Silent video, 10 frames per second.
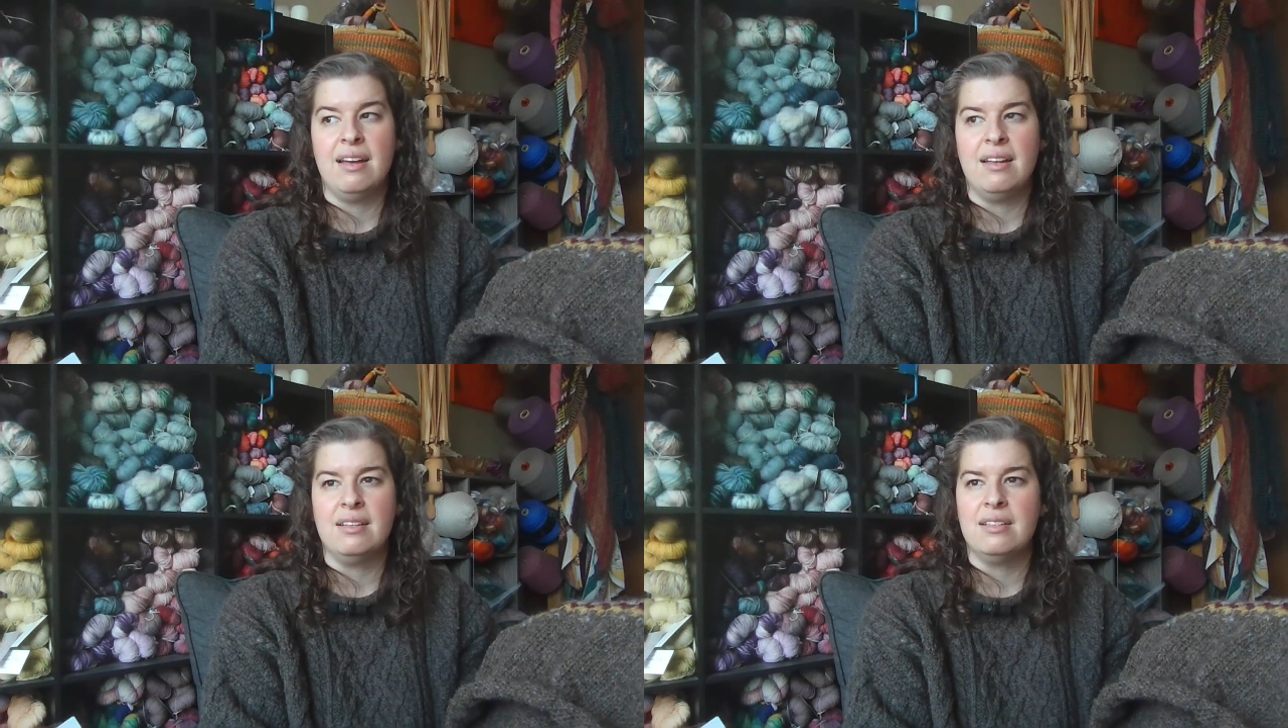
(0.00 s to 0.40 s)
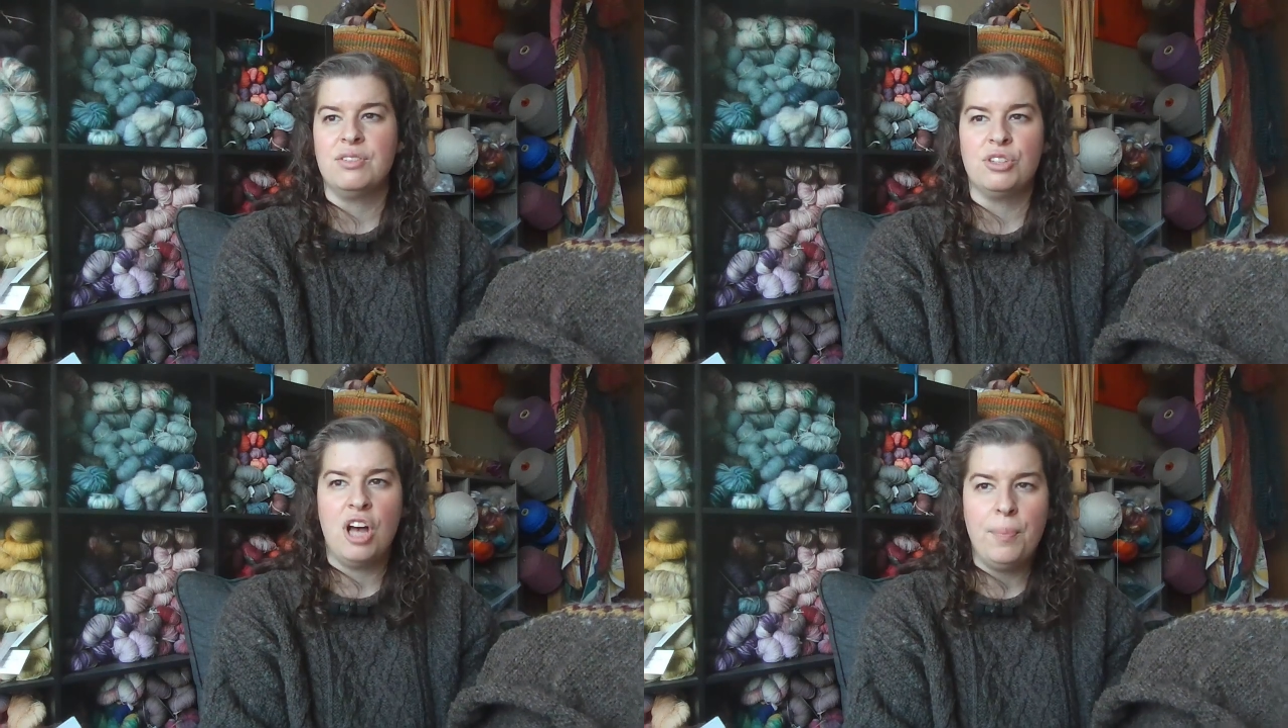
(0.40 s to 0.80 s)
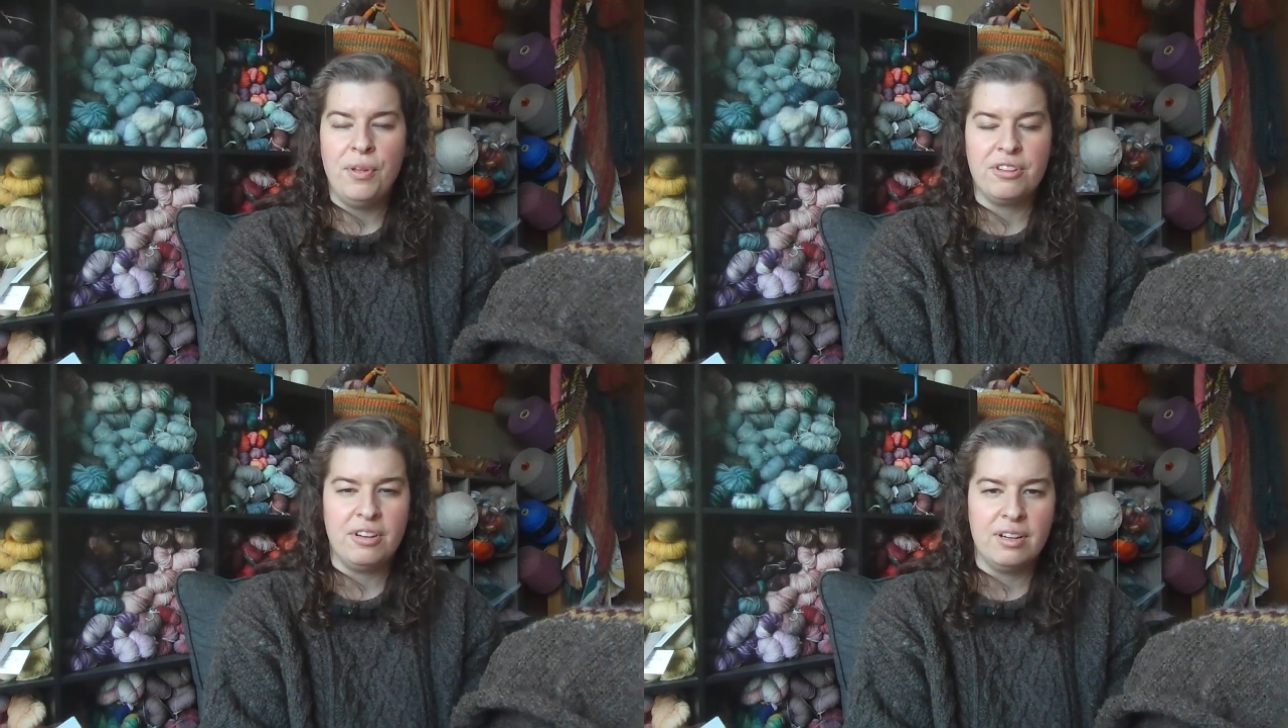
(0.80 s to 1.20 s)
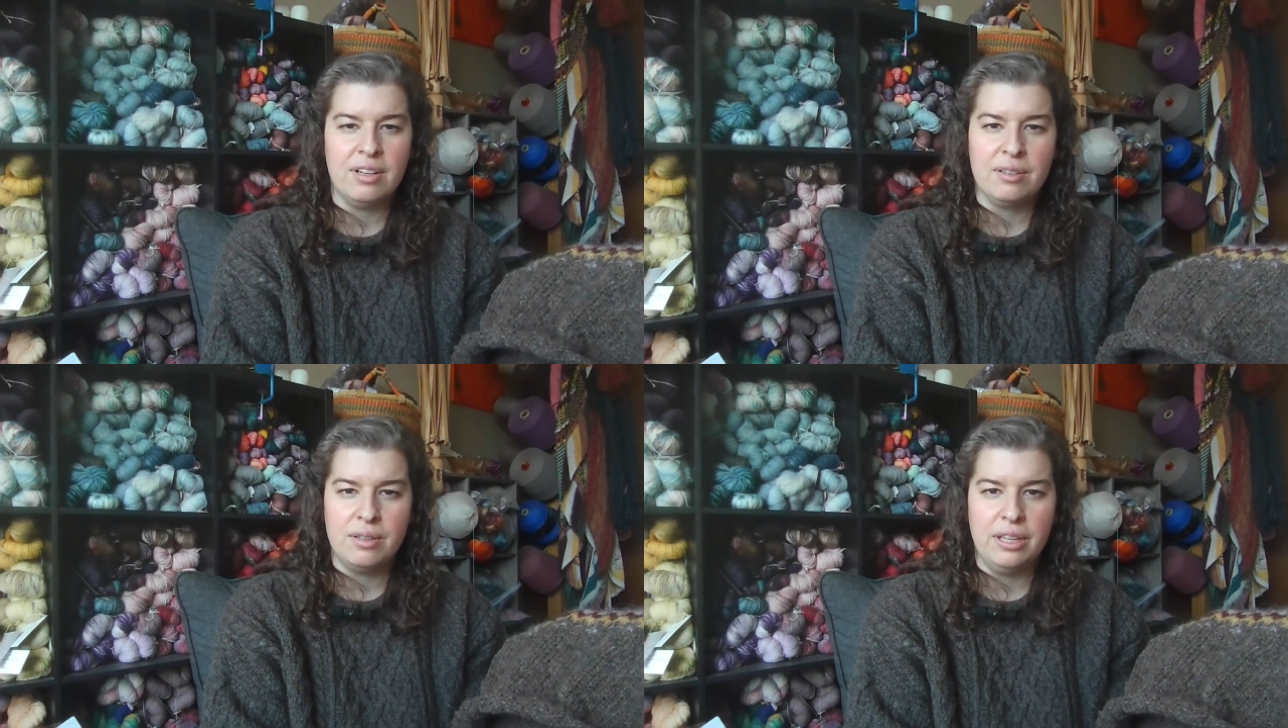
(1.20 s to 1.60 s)
and there's a couple
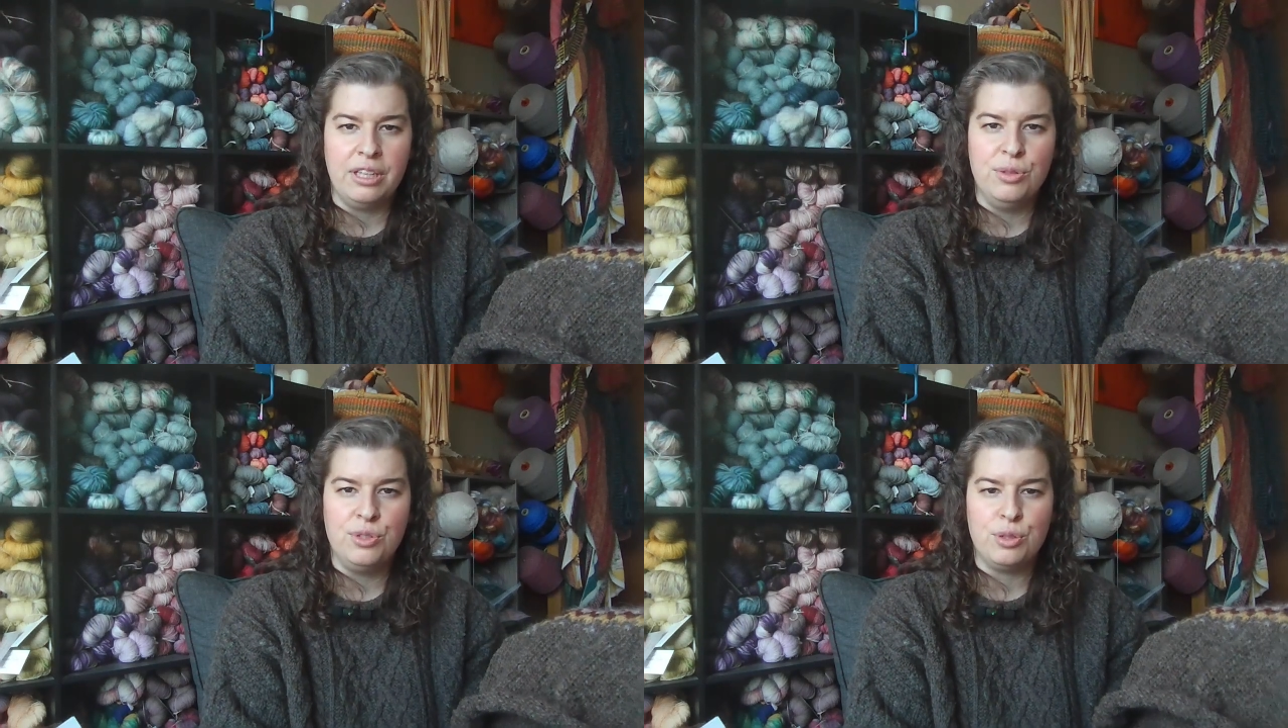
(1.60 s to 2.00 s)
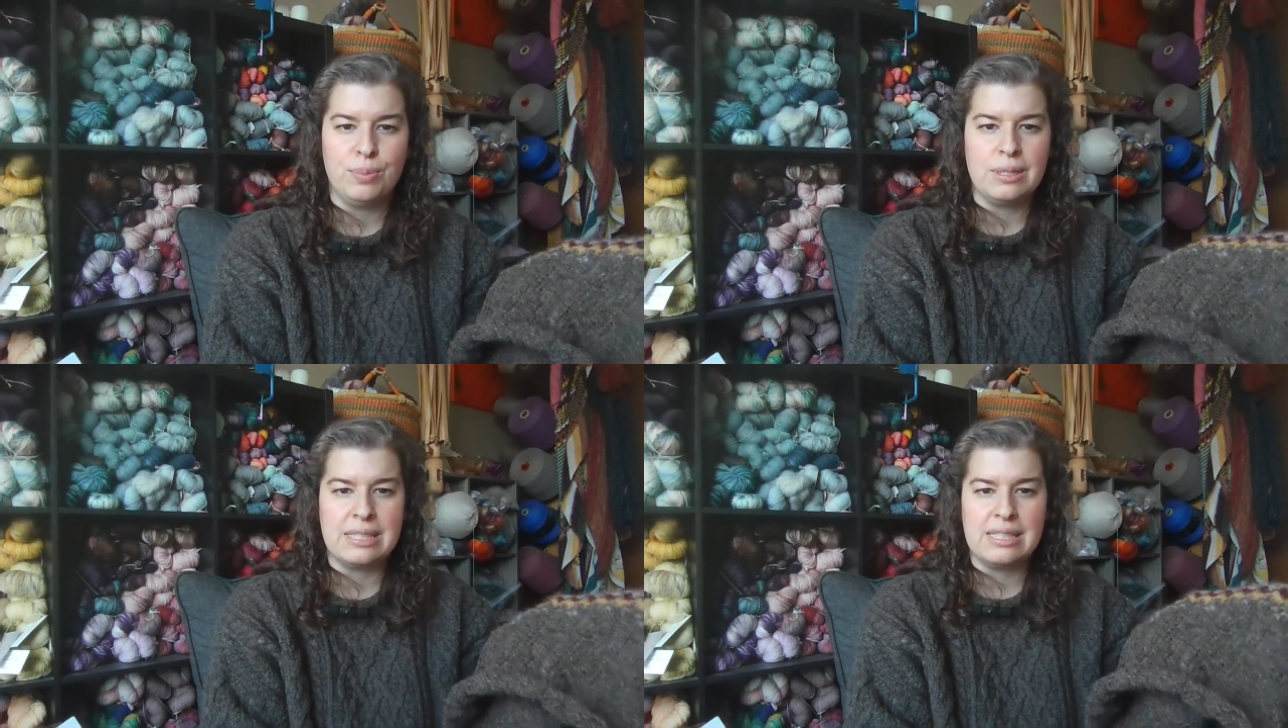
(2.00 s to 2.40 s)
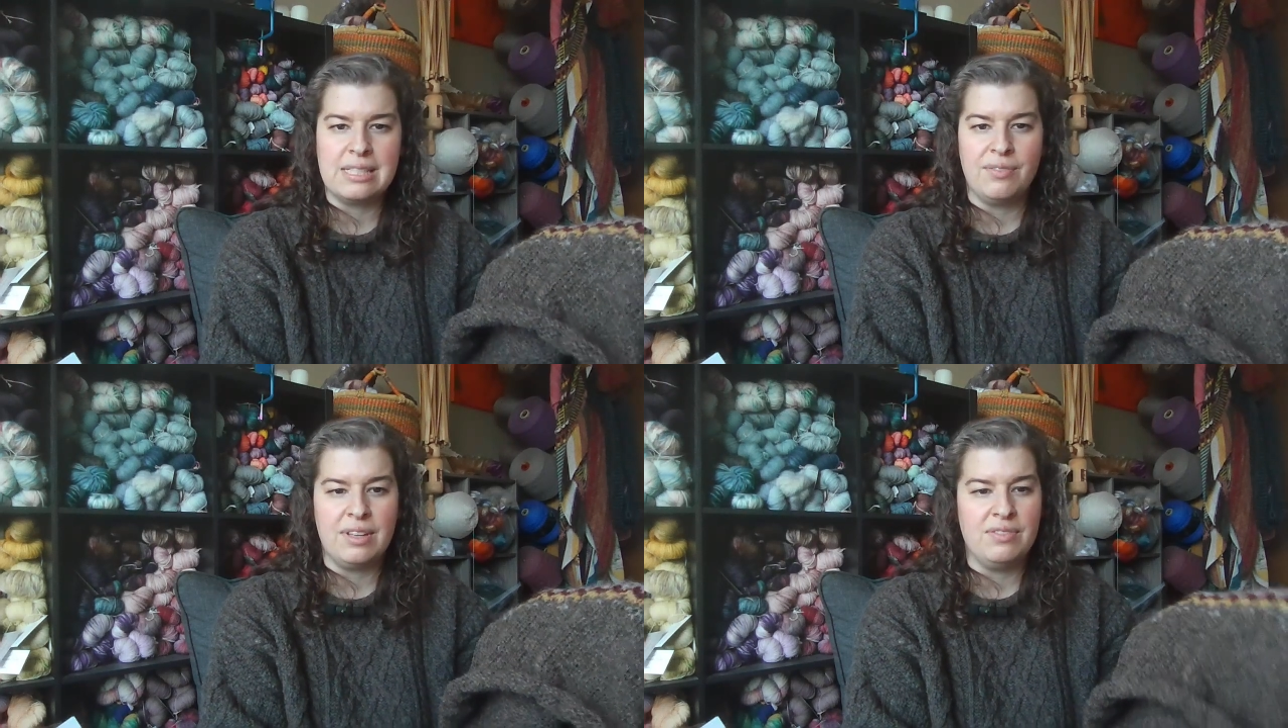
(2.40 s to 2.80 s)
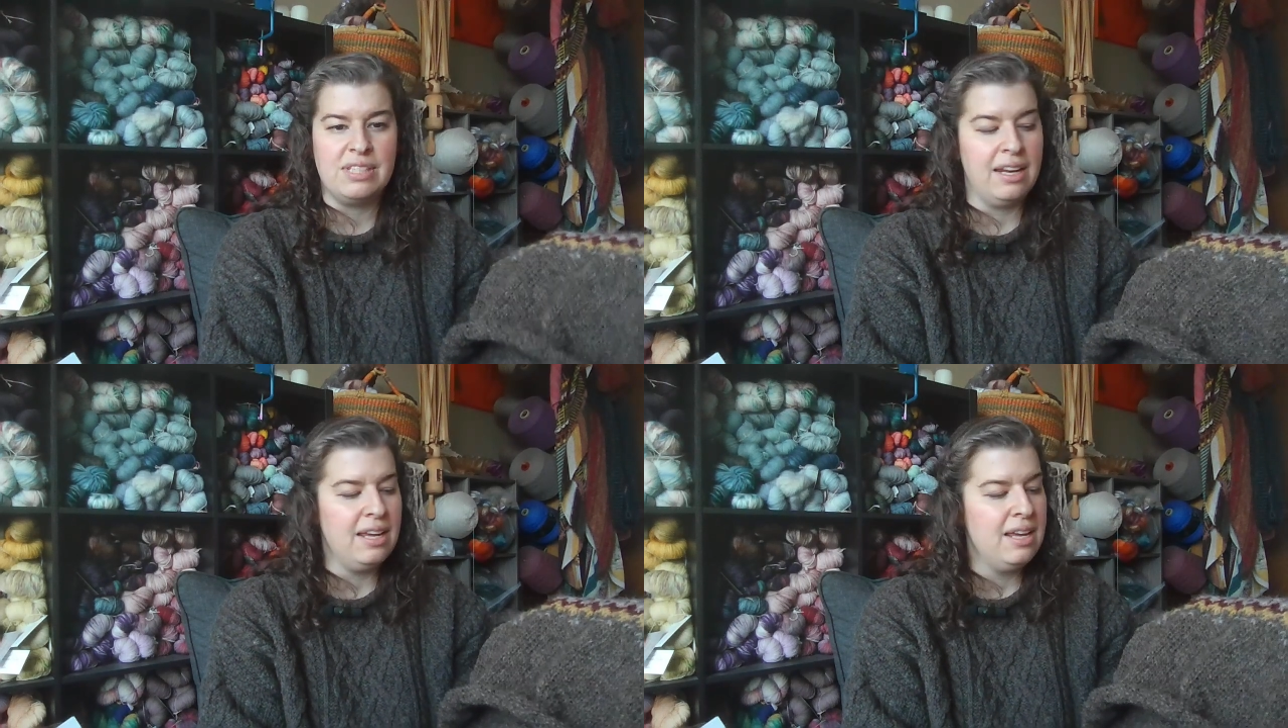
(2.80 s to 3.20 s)
other like YouTubers and stuff that have
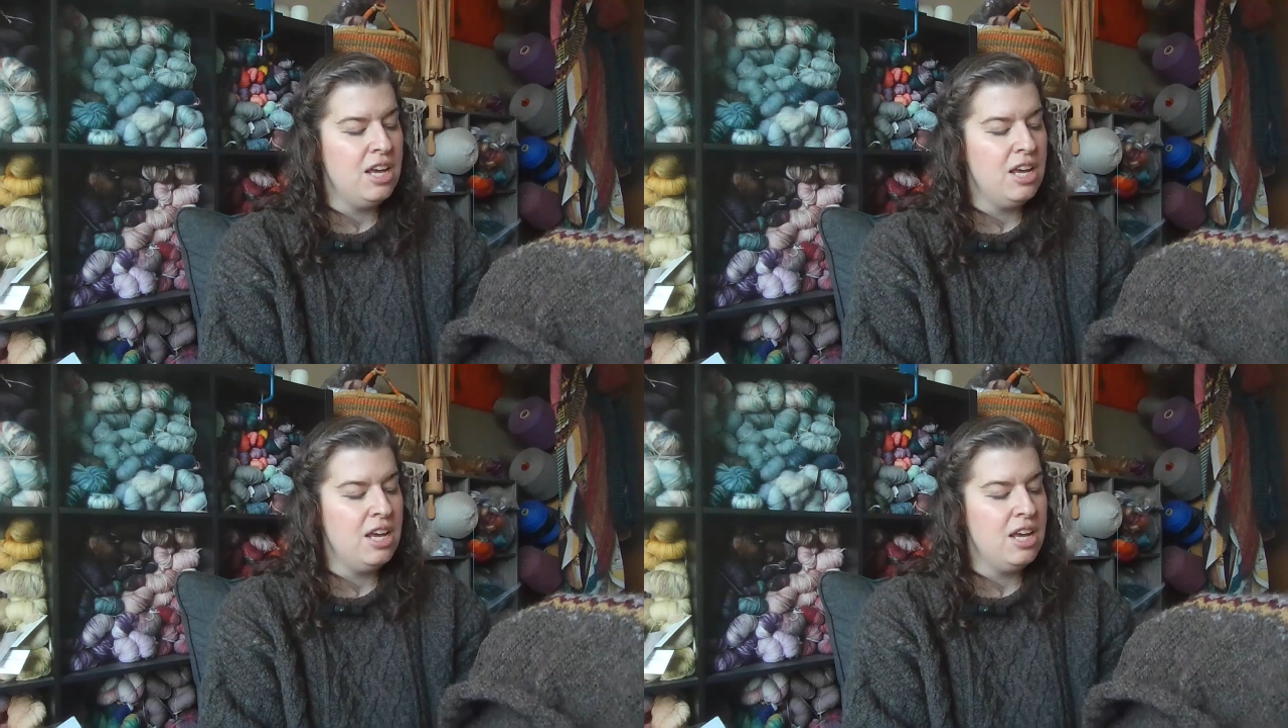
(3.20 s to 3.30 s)
said it,